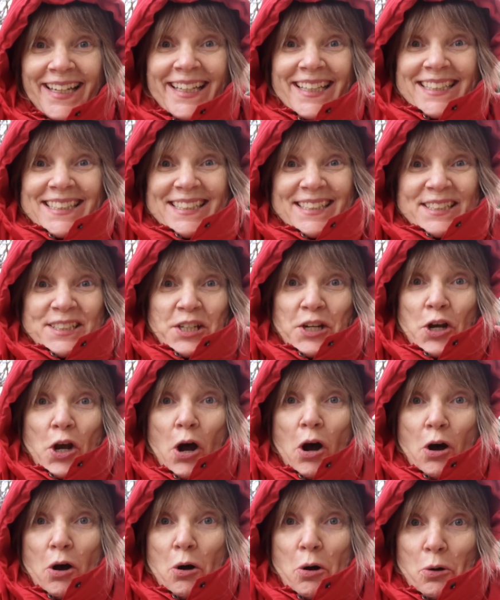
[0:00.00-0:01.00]
It's
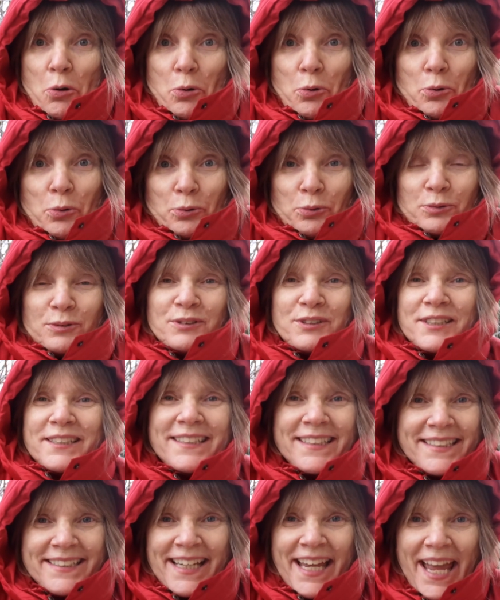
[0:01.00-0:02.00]
cold
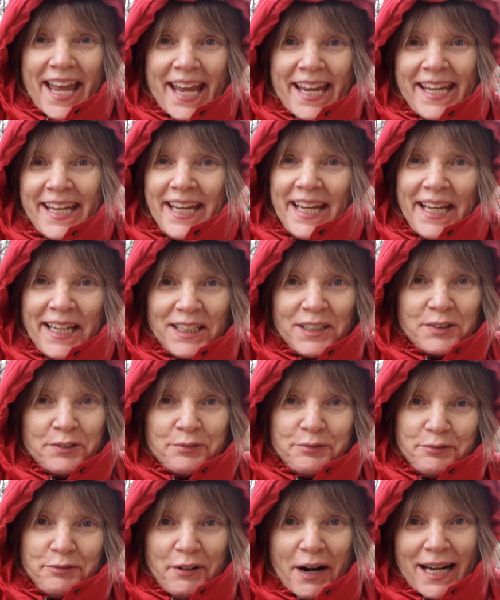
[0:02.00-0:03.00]
today in
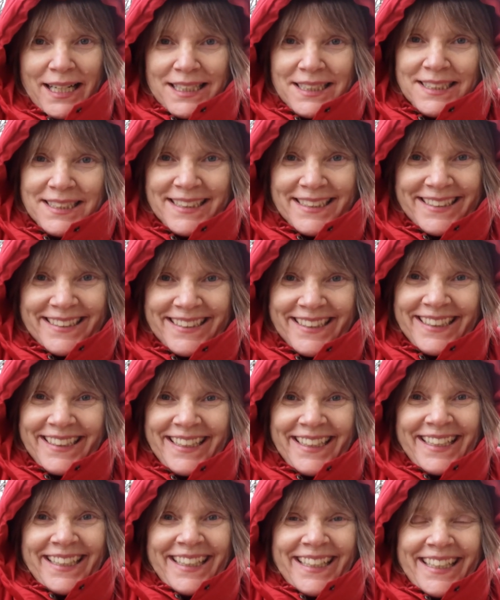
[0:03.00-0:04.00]
France.
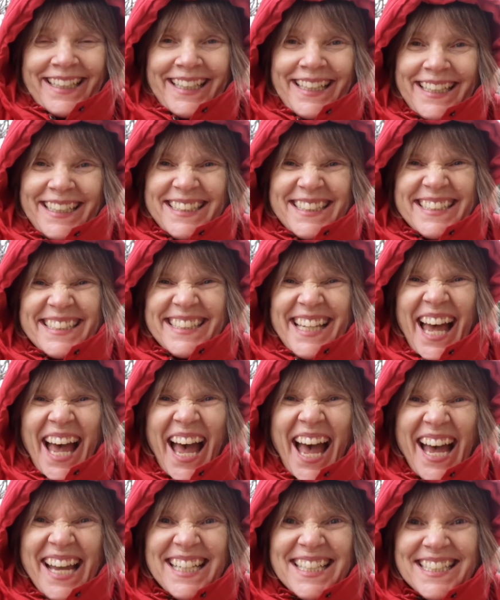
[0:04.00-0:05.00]
It's
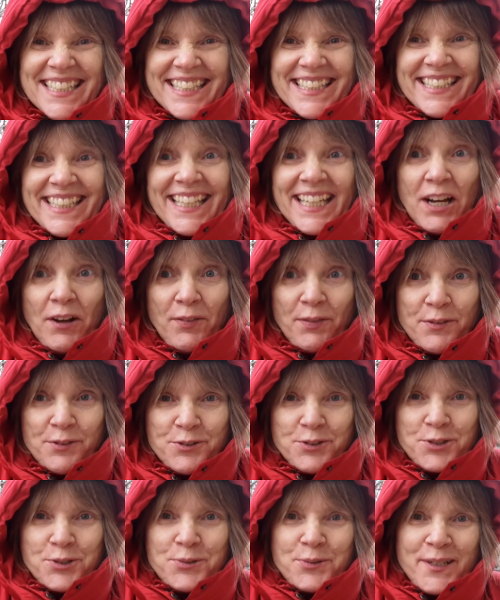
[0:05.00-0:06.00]
icy on the
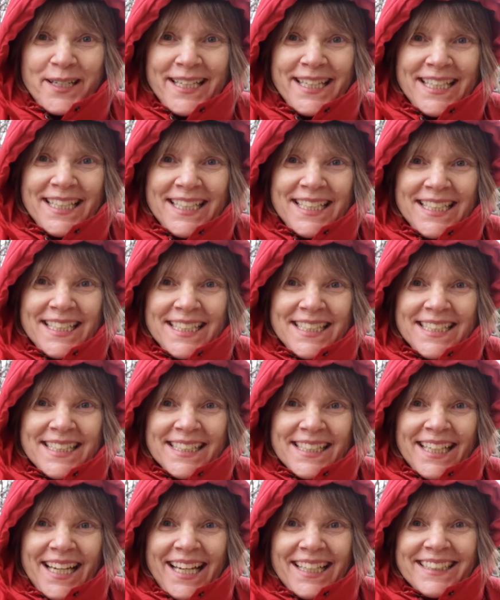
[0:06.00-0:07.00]

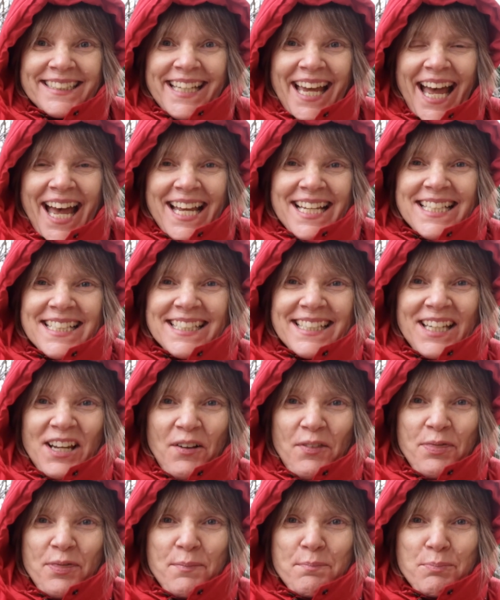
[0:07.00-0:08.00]
trees and icy
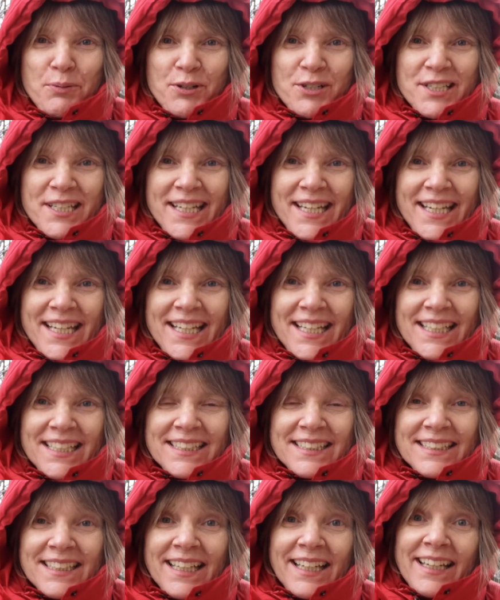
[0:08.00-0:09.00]
on the
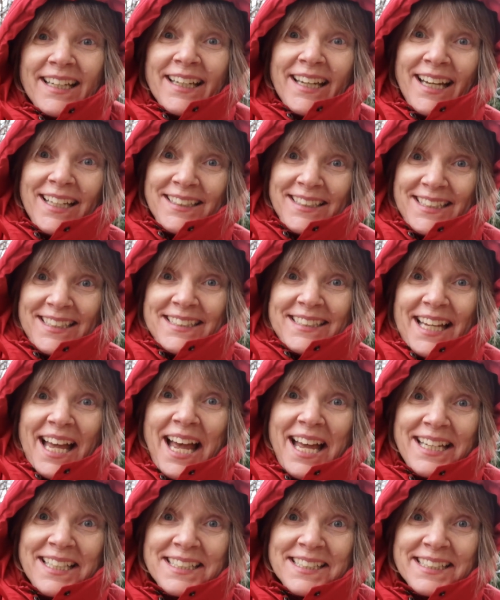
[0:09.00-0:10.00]
bushes and it's
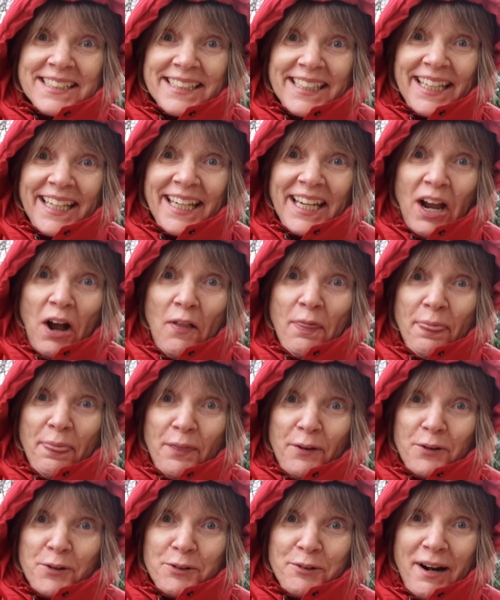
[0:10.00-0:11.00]
icy on
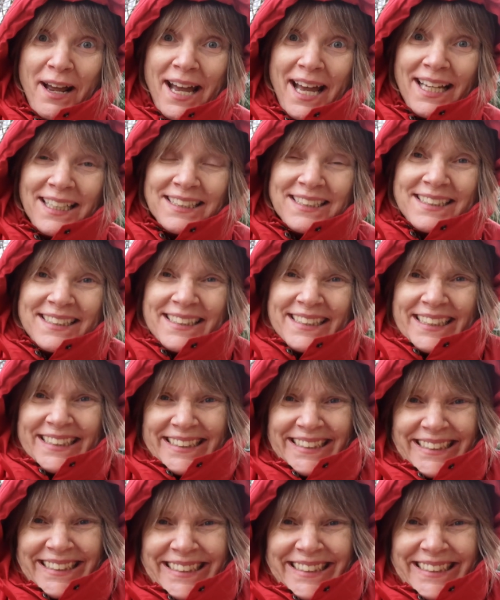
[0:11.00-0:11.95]
the grass.